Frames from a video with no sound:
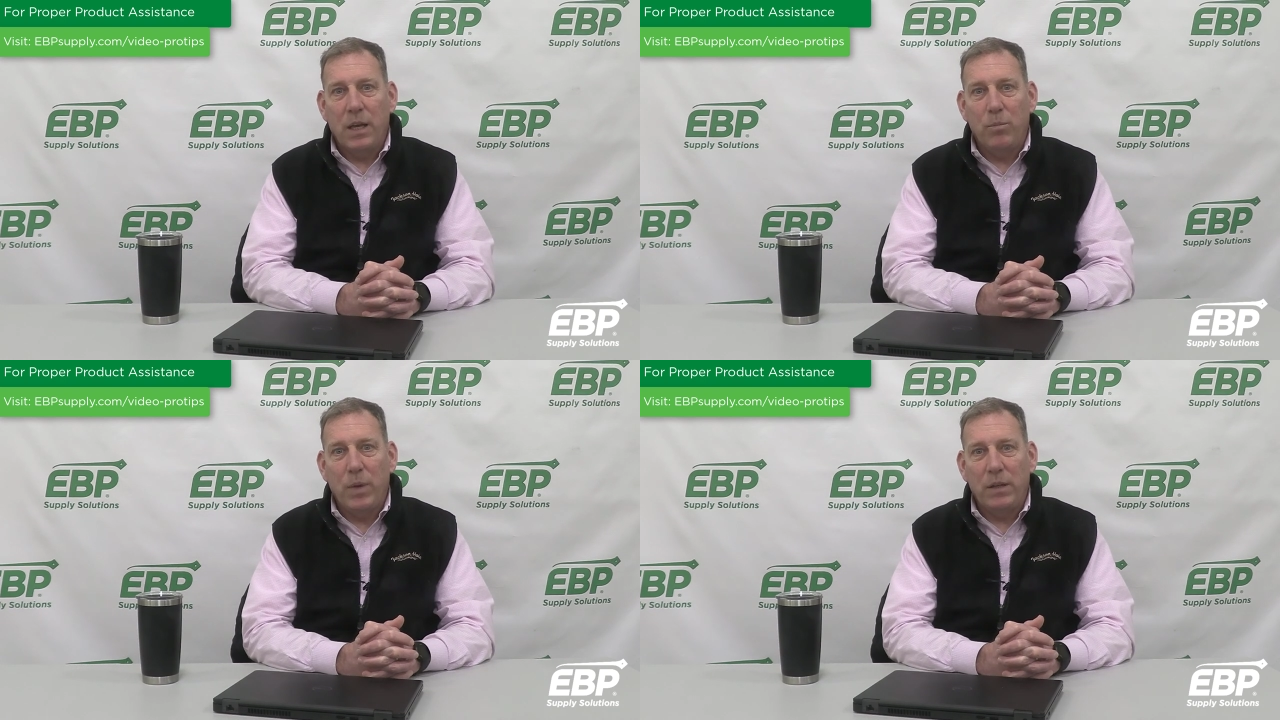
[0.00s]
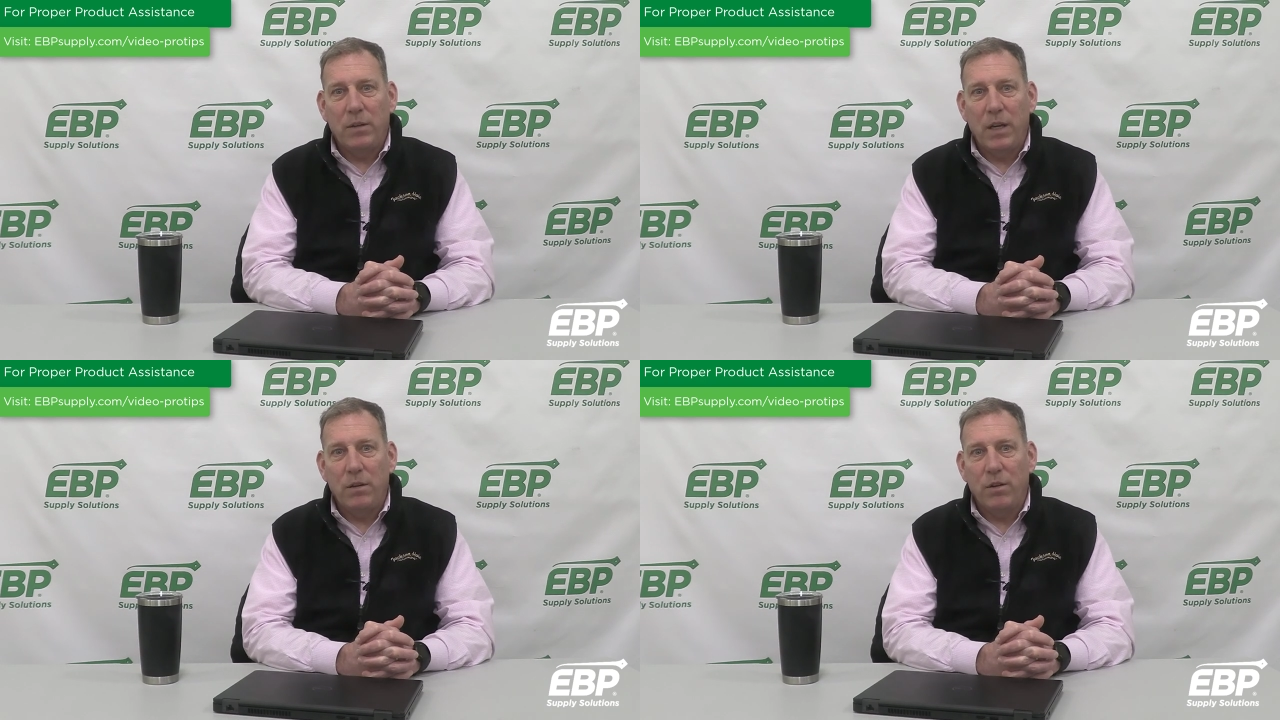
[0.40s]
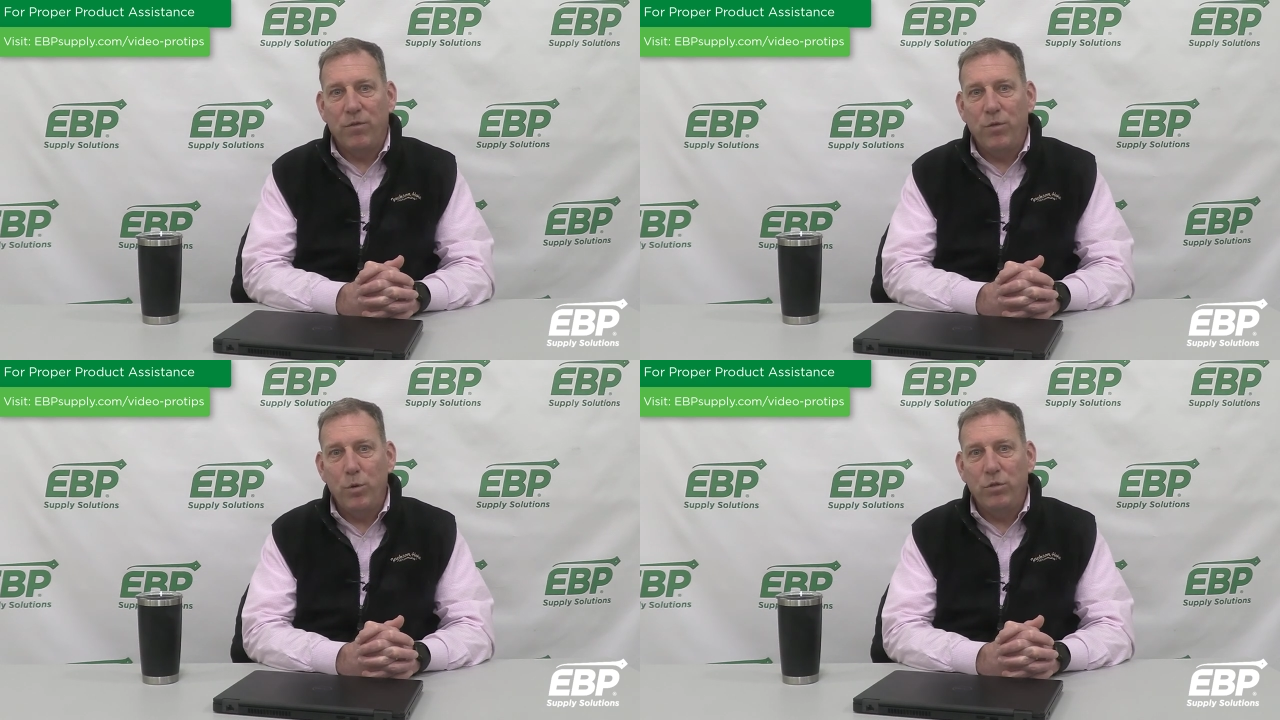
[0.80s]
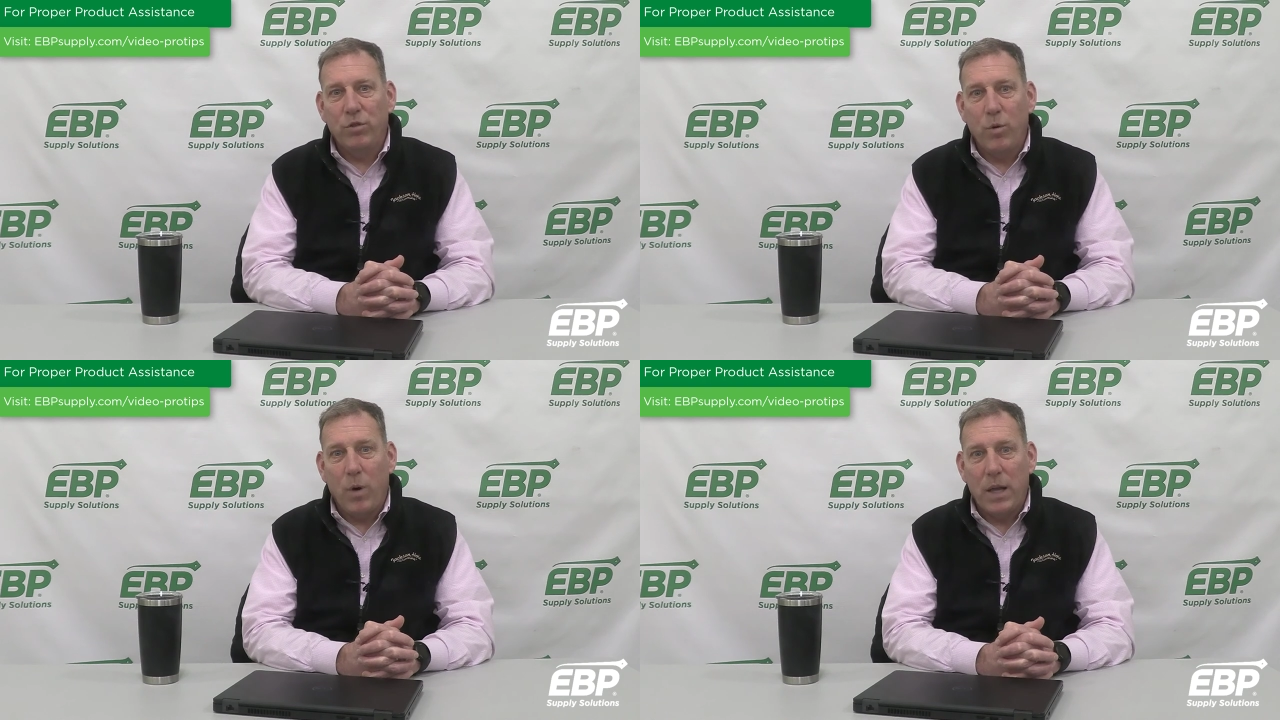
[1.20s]
and maintain your
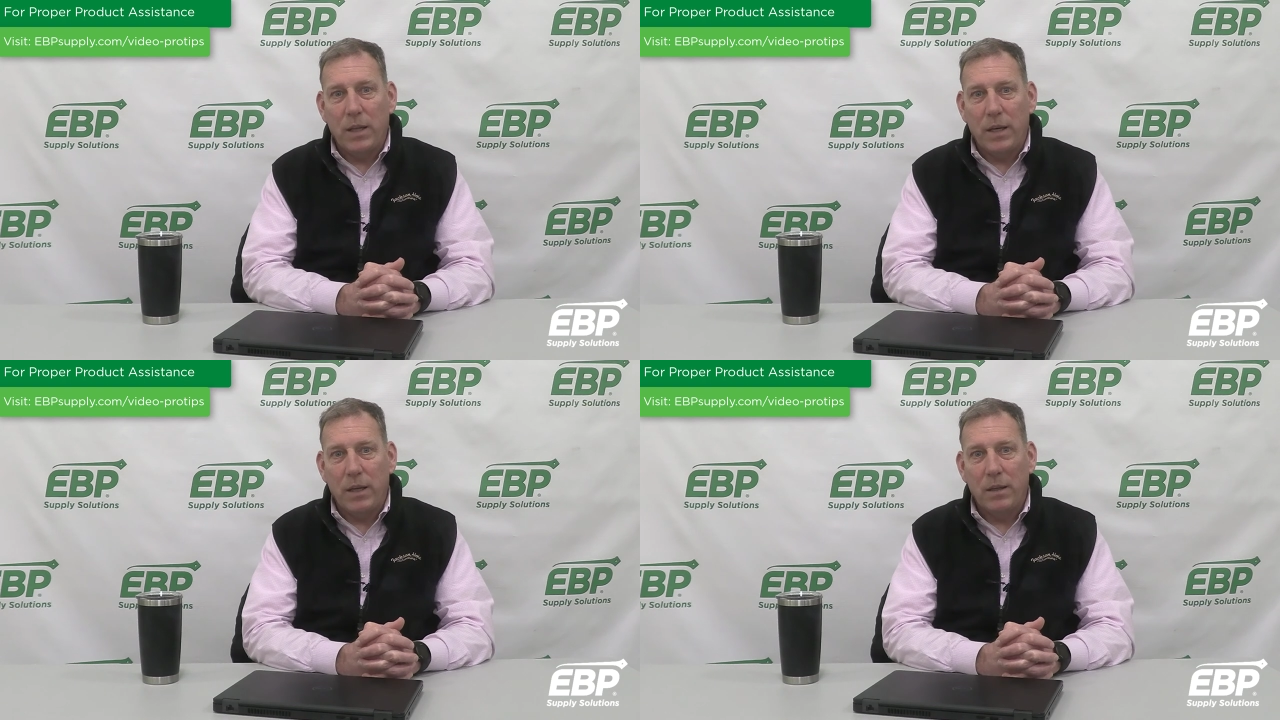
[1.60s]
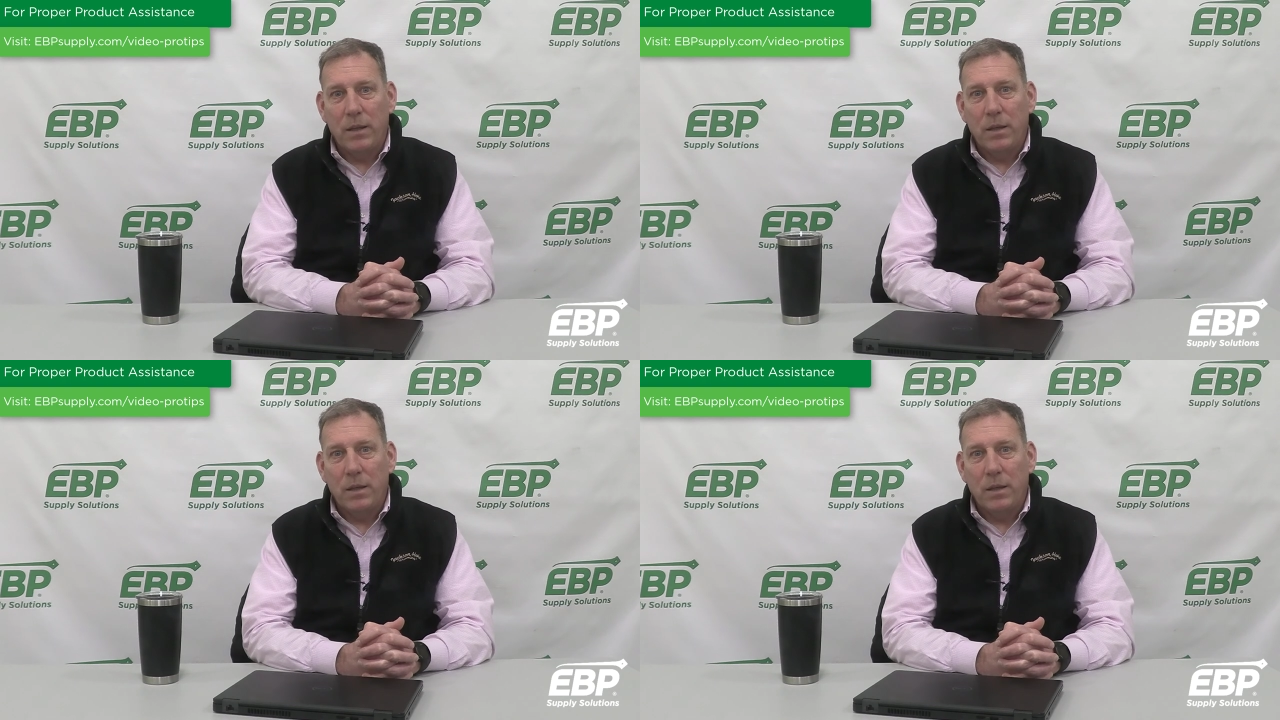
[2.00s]
food's quality,